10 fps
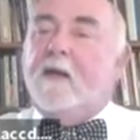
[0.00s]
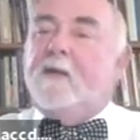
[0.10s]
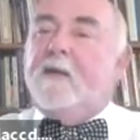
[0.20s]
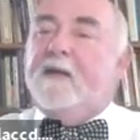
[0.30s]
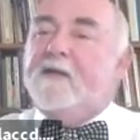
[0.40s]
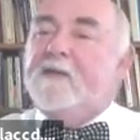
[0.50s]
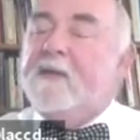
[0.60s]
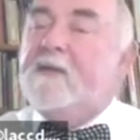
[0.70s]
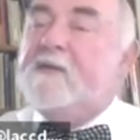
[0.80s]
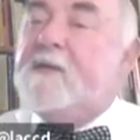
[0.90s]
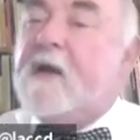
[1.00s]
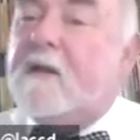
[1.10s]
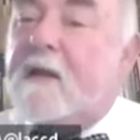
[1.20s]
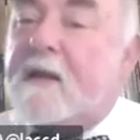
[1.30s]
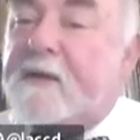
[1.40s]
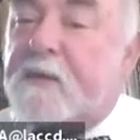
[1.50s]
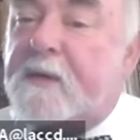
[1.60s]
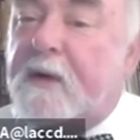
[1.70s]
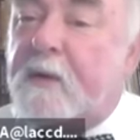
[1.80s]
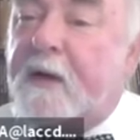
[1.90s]
That doesn't mean there's not other things
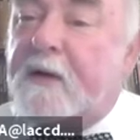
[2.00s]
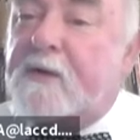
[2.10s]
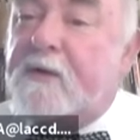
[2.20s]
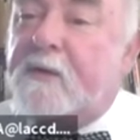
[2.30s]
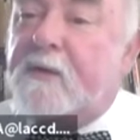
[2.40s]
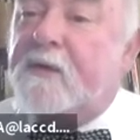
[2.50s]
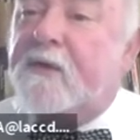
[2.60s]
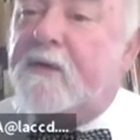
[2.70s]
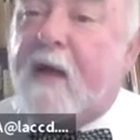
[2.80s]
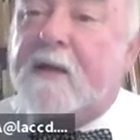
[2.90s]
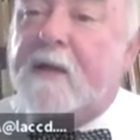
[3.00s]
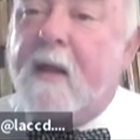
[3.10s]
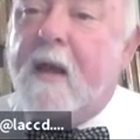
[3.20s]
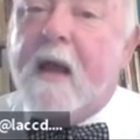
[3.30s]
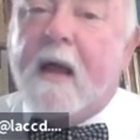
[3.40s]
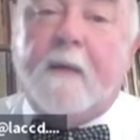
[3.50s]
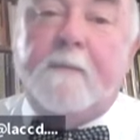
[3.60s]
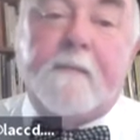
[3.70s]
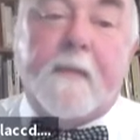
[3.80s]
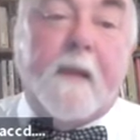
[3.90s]
that they are going to distract you.
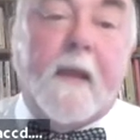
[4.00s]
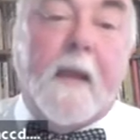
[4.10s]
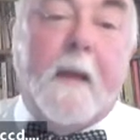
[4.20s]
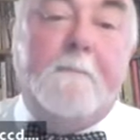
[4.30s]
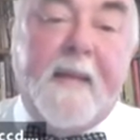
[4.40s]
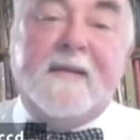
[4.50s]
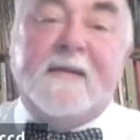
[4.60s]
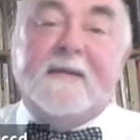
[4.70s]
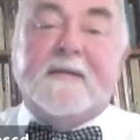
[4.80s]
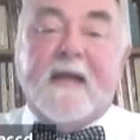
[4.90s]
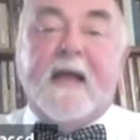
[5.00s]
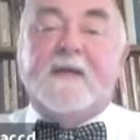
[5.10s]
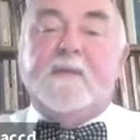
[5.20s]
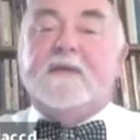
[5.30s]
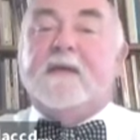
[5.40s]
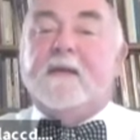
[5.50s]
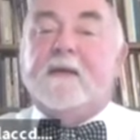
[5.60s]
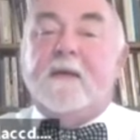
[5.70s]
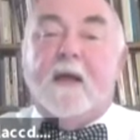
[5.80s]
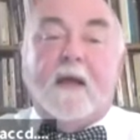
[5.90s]
Um, a big thing this guy is missing
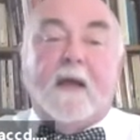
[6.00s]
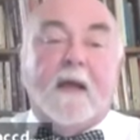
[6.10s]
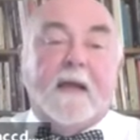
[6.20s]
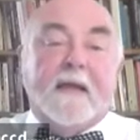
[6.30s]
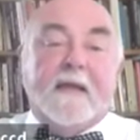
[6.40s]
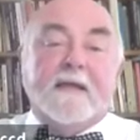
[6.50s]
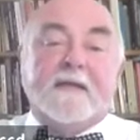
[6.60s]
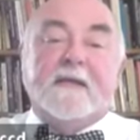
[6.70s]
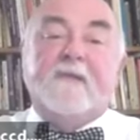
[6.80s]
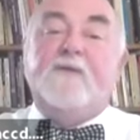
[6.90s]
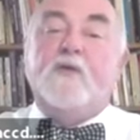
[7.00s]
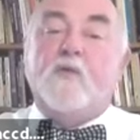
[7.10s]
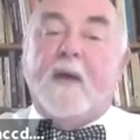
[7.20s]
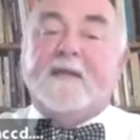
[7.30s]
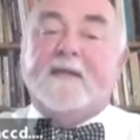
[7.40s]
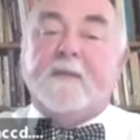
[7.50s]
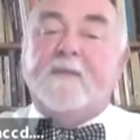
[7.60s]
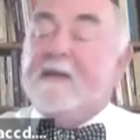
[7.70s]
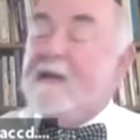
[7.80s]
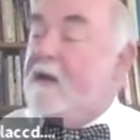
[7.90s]
uh, is if you write
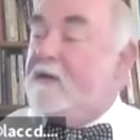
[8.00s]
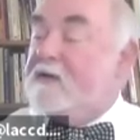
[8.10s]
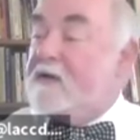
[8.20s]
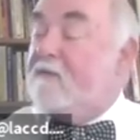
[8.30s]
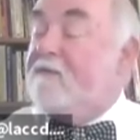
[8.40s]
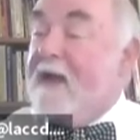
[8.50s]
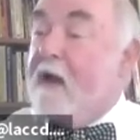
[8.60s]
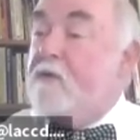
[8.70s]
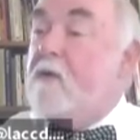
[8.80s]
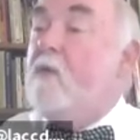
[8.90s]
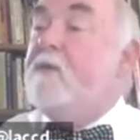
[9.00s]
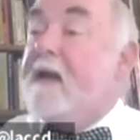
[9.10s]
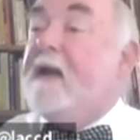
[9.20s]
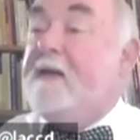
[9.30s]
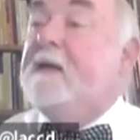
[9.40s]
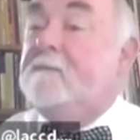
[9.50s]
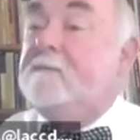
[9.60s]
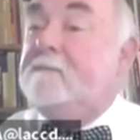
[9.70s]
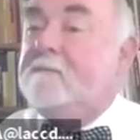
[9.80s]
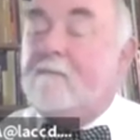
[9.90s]
something down yourself, now you own that idea.
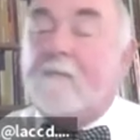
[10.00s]
Hmm?